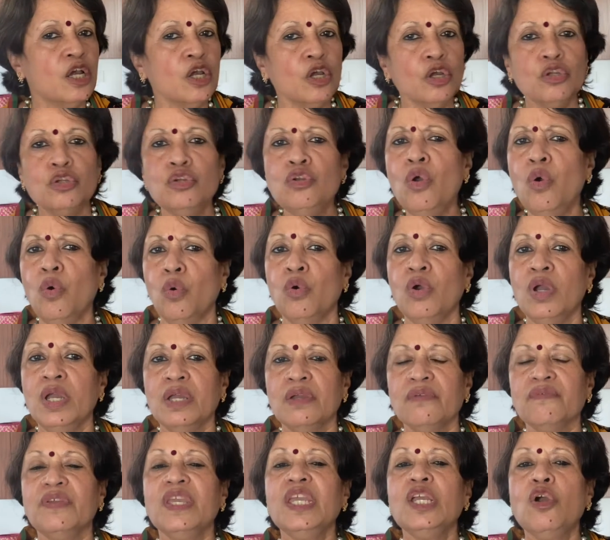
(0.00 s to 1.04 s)
no,
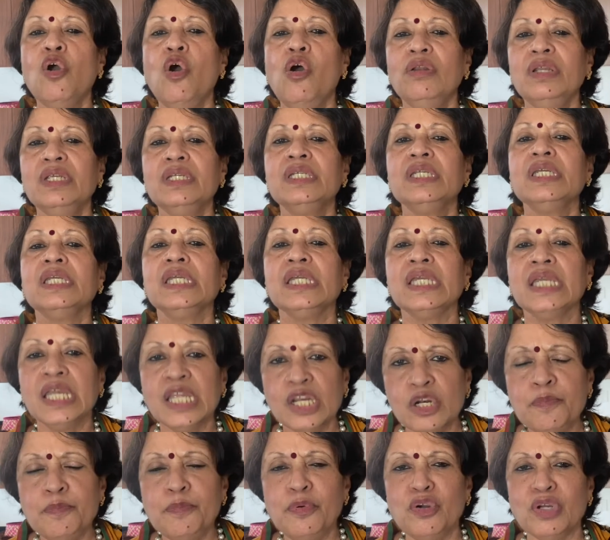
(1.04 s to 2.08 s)
we call it
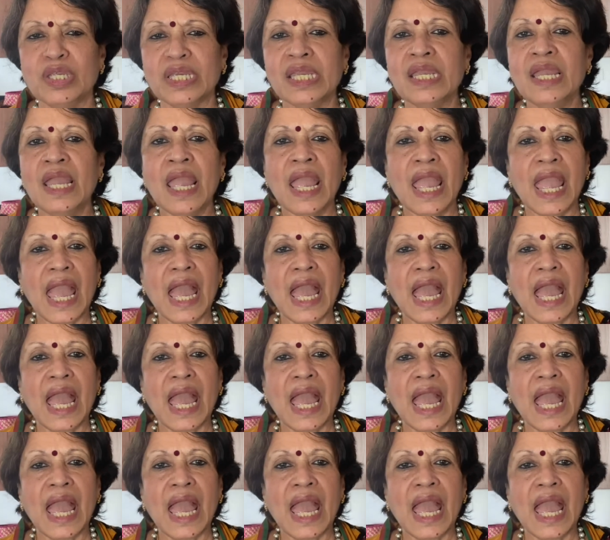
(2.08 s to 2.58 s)
Iru Puli,